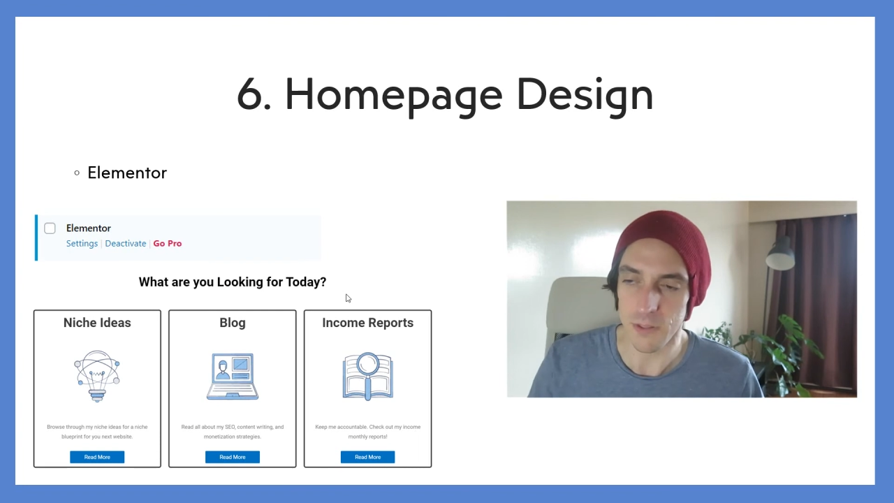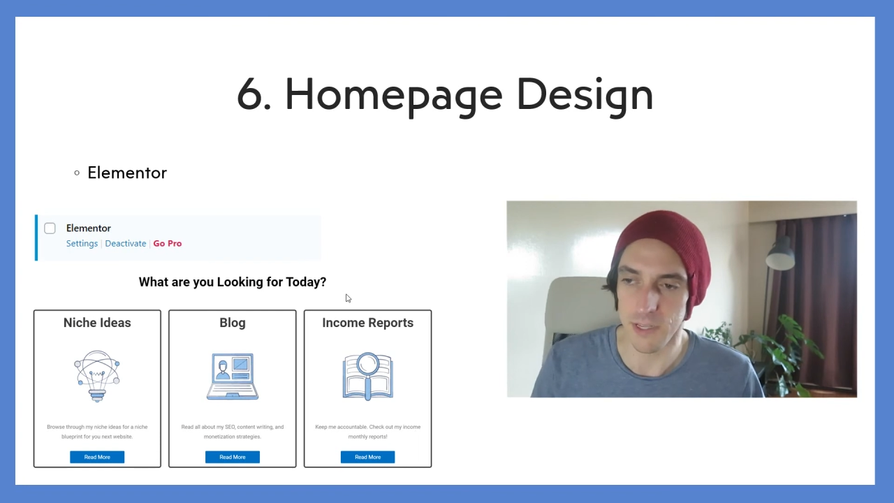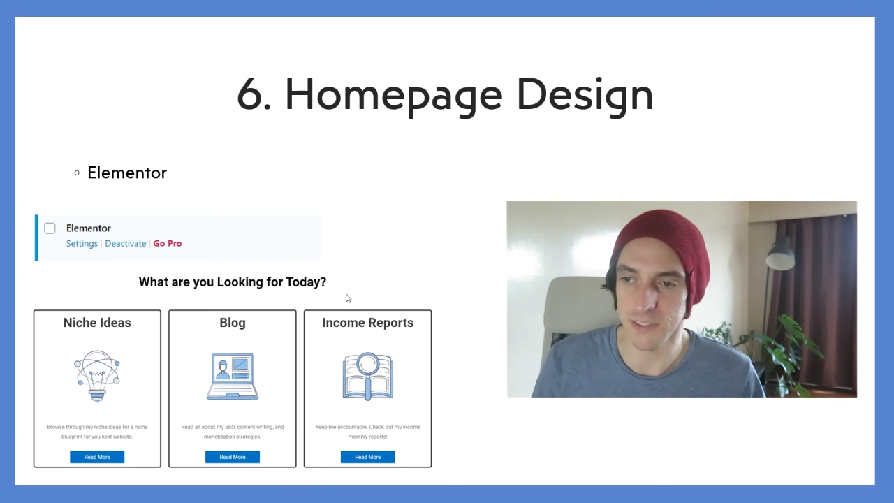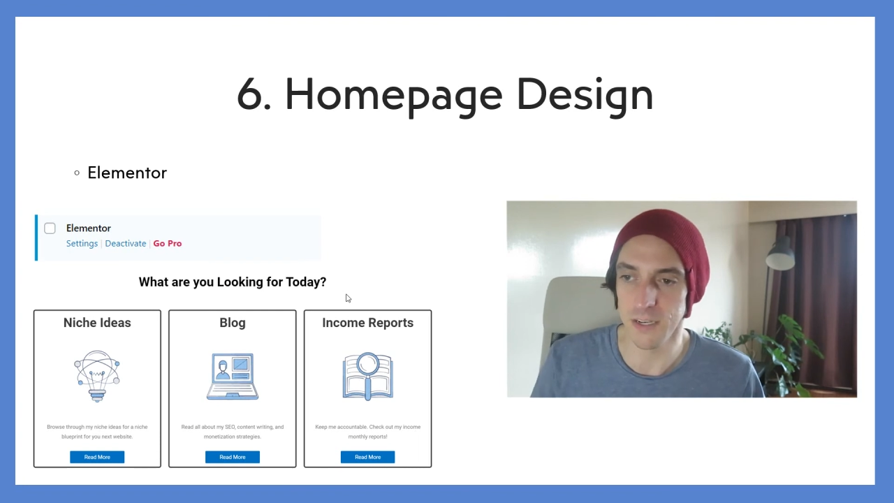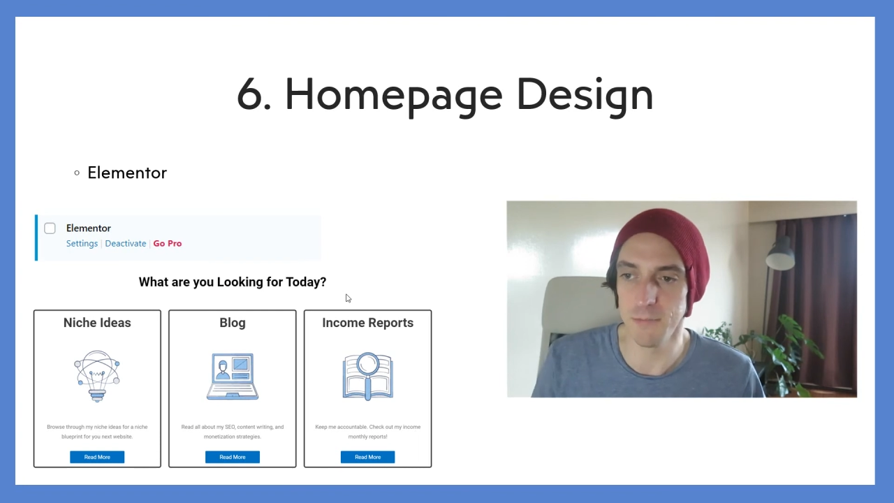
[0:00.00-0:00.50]

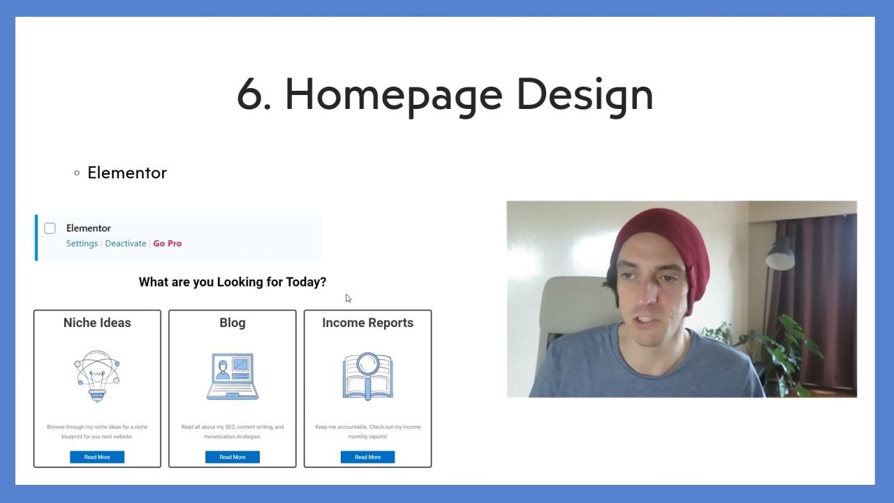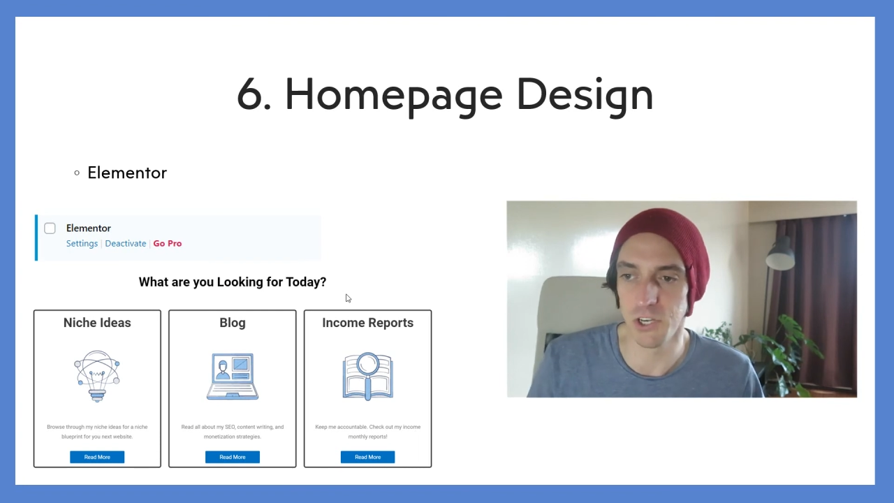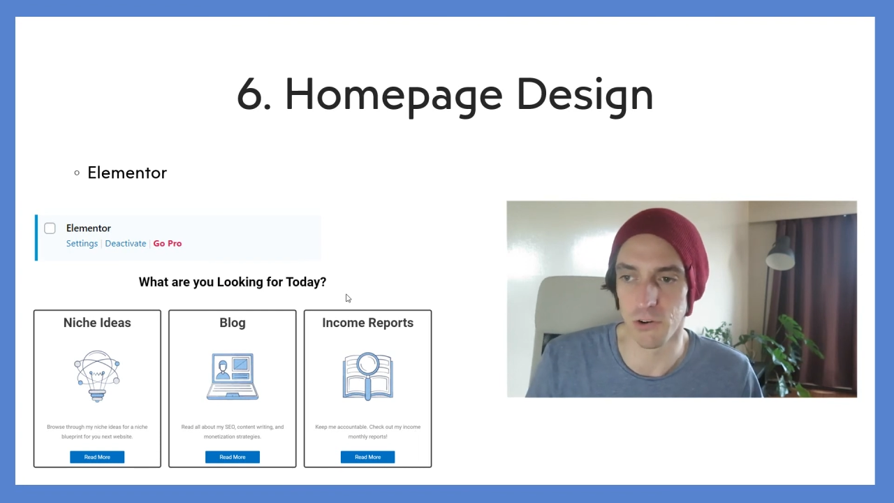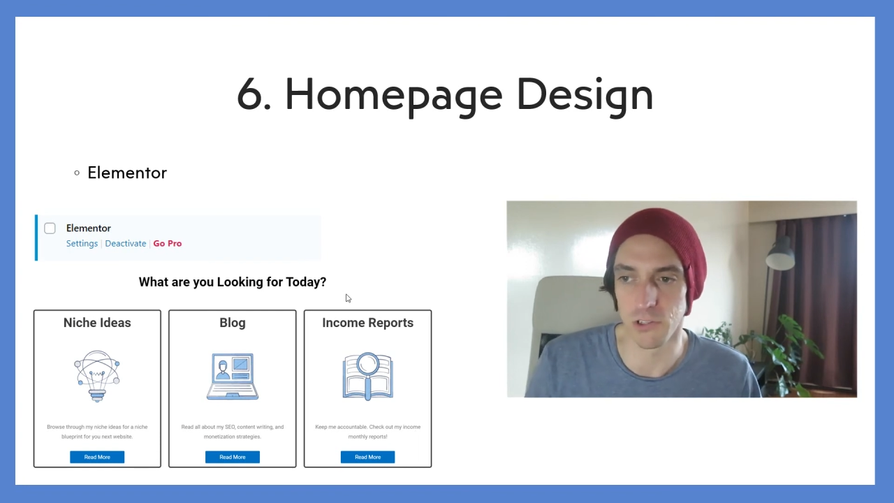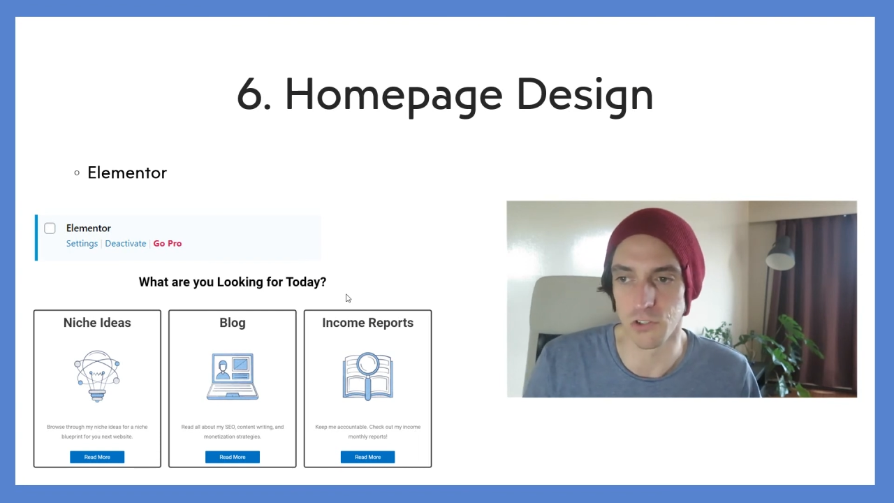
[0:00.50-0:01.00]
There's an image
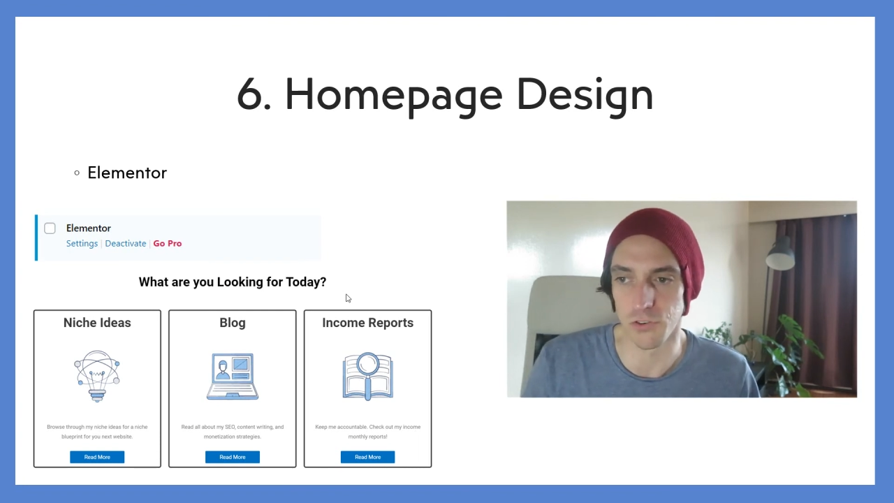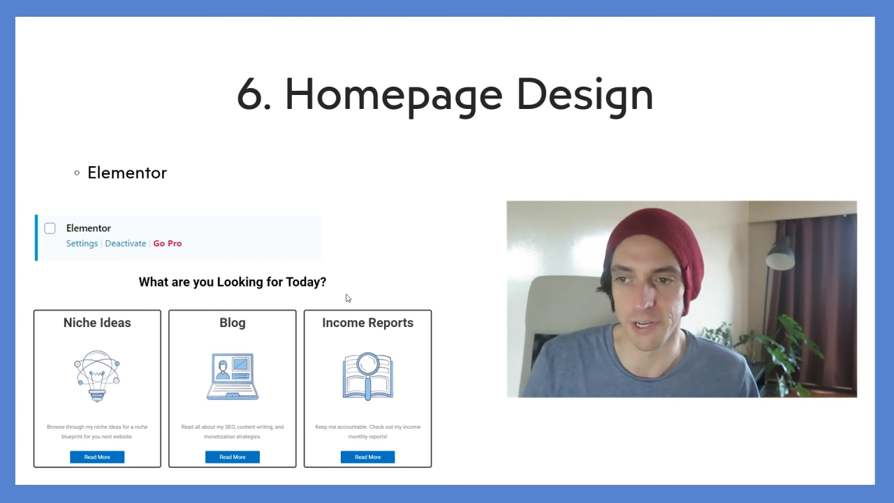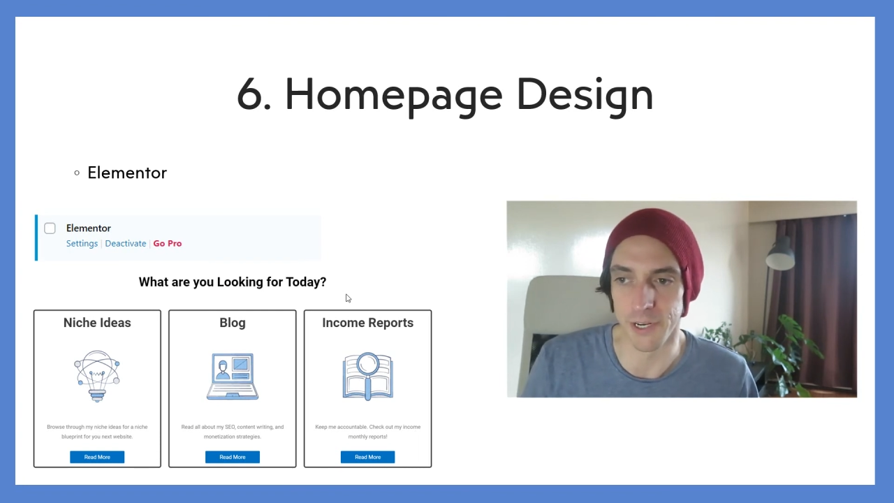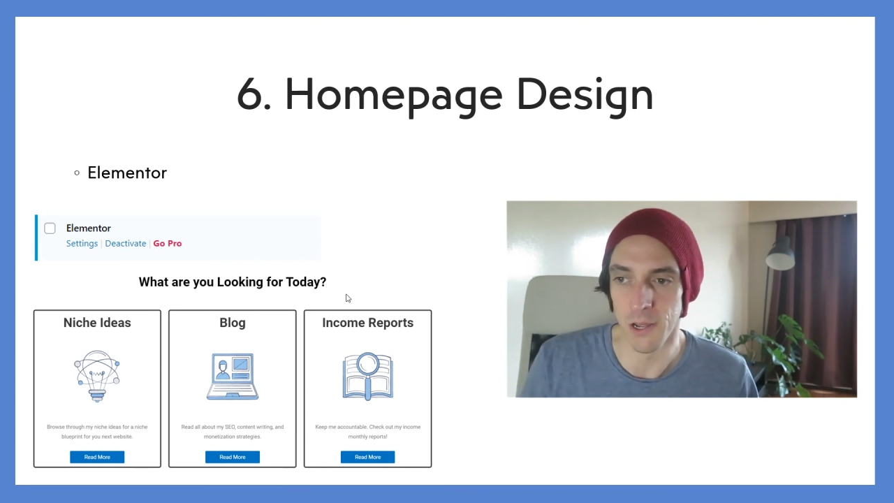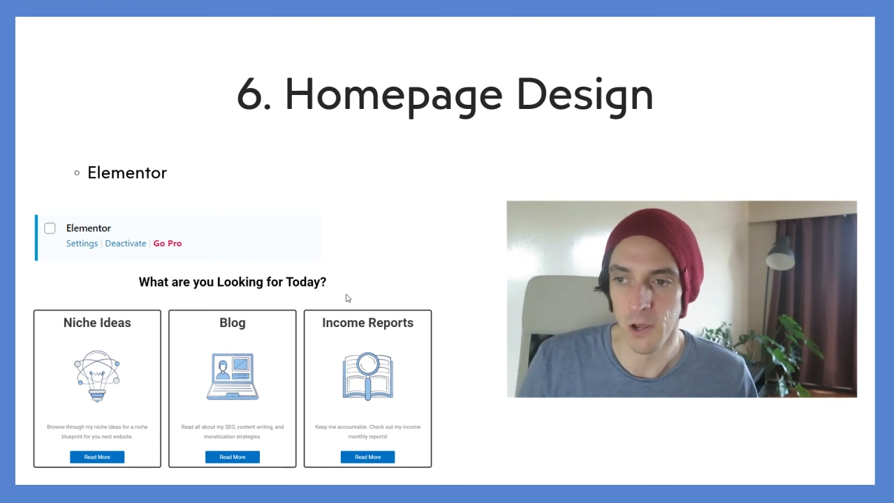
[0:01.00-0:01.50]
here on the
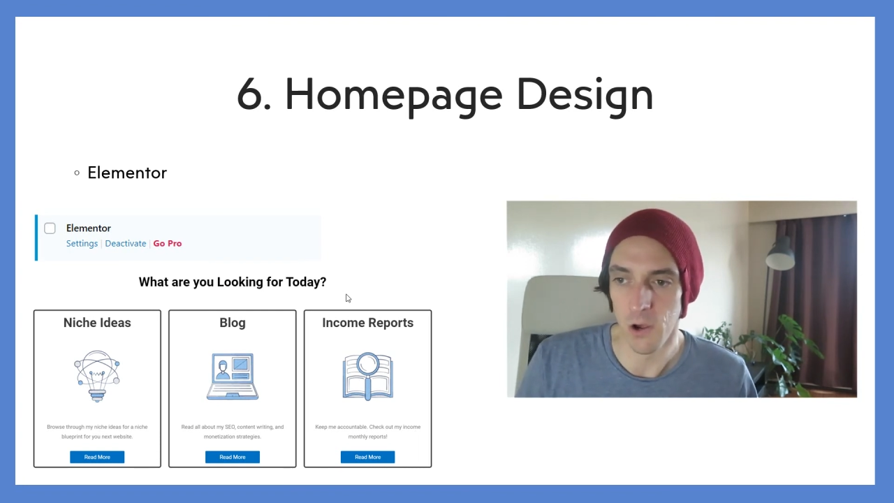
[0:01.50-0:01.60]
screen